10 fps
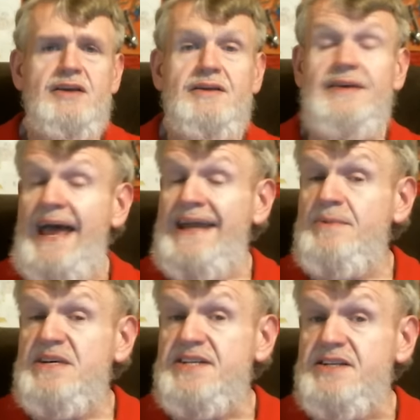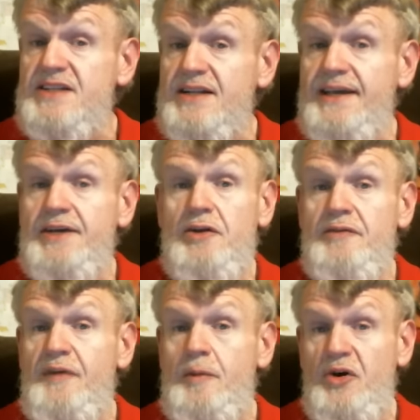Cannabis is legal
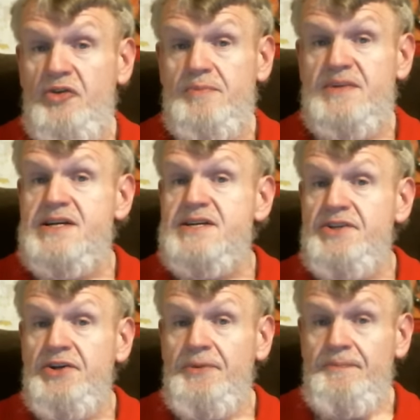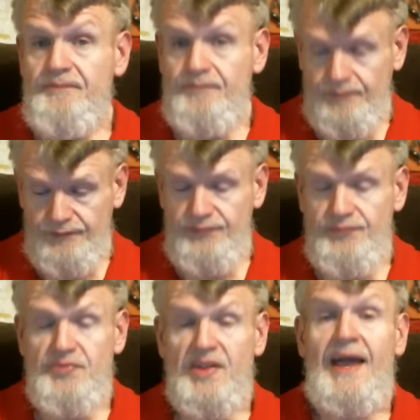for both medicinal
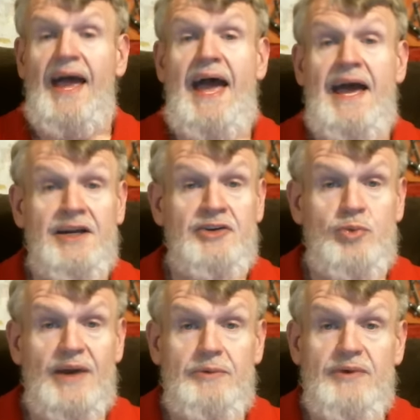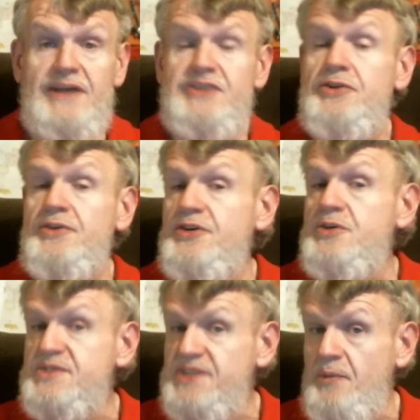and recreational
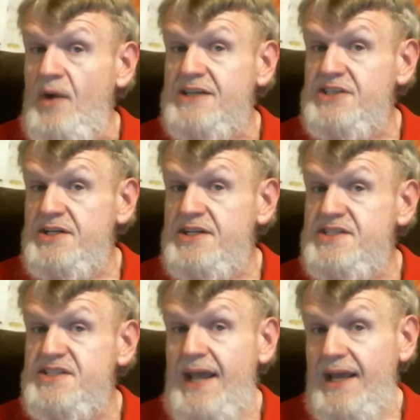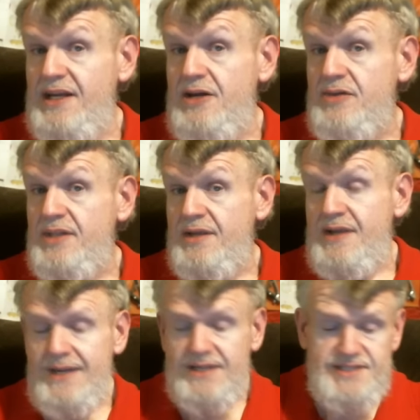use in Washington State here in the
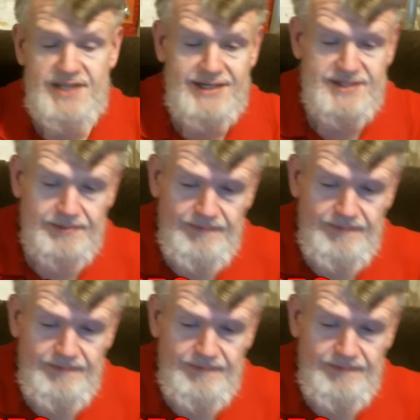United States.